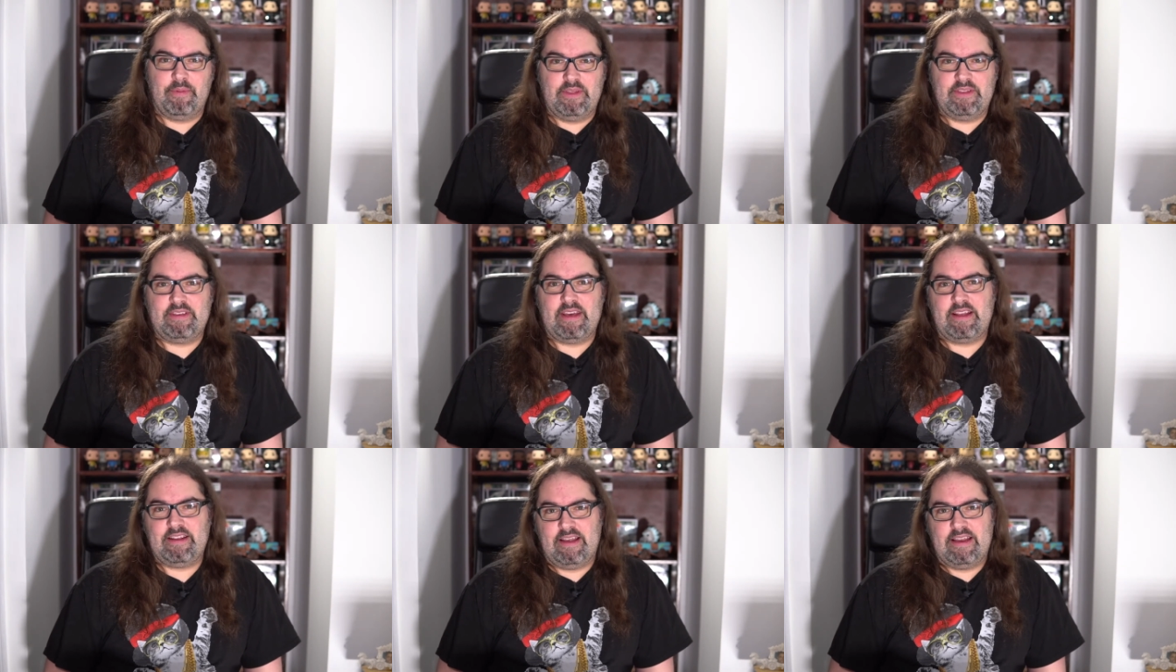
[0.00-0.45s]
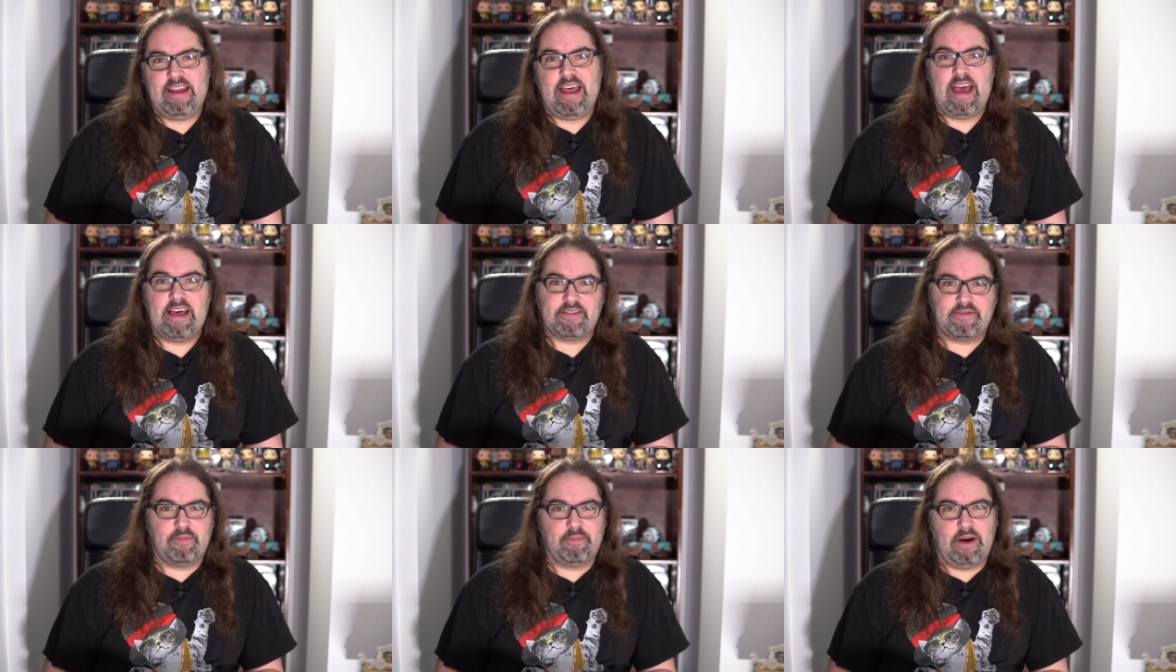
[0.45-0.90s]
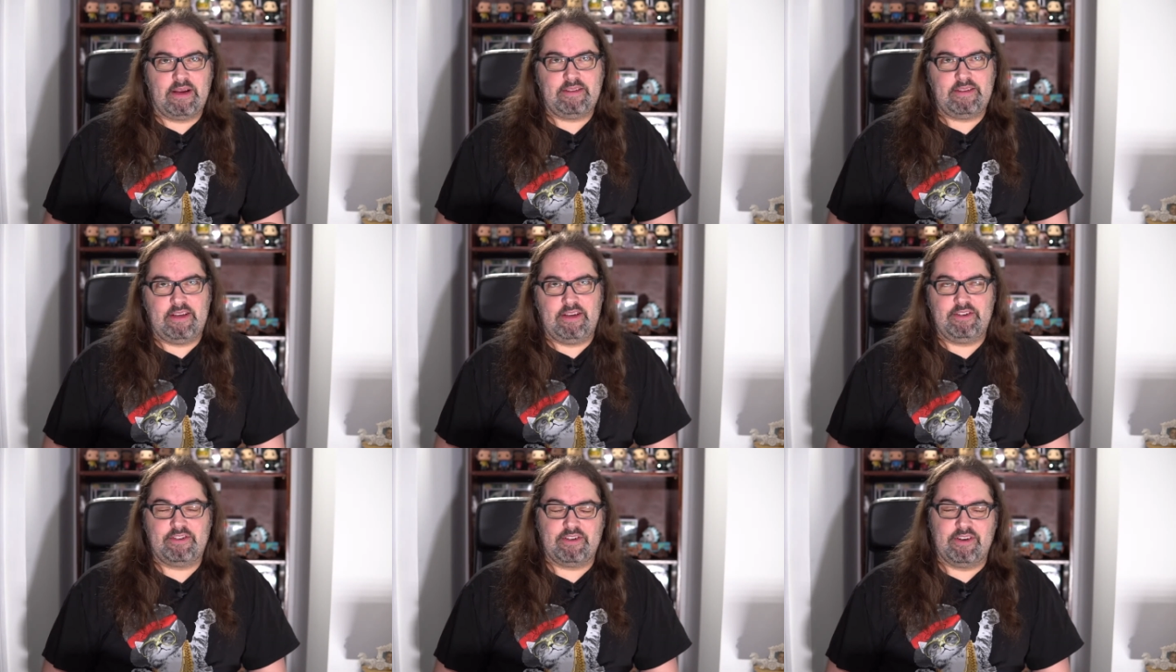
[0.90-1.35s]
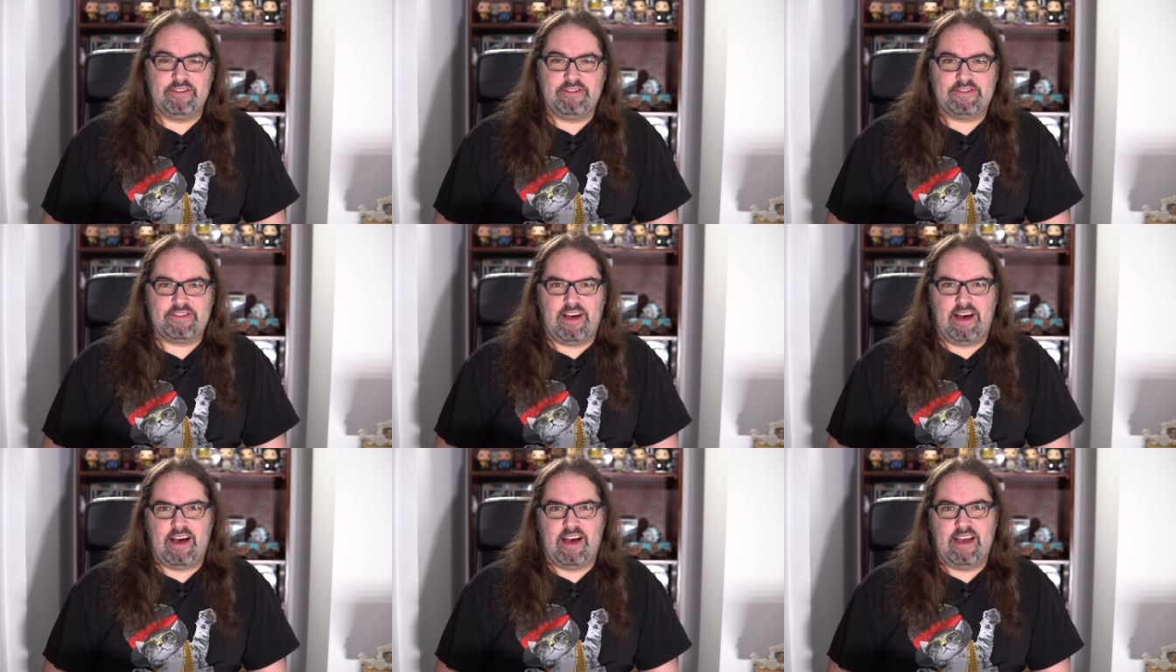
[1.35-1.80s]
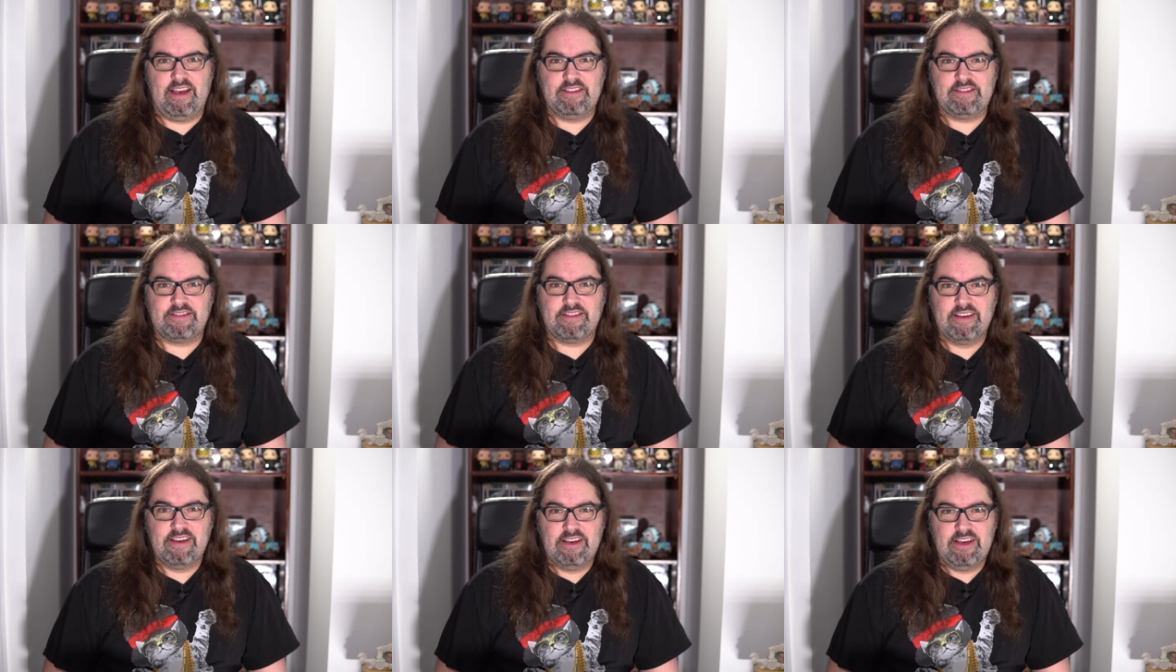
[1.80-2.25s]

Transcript: It, it asks for my T-shirt size,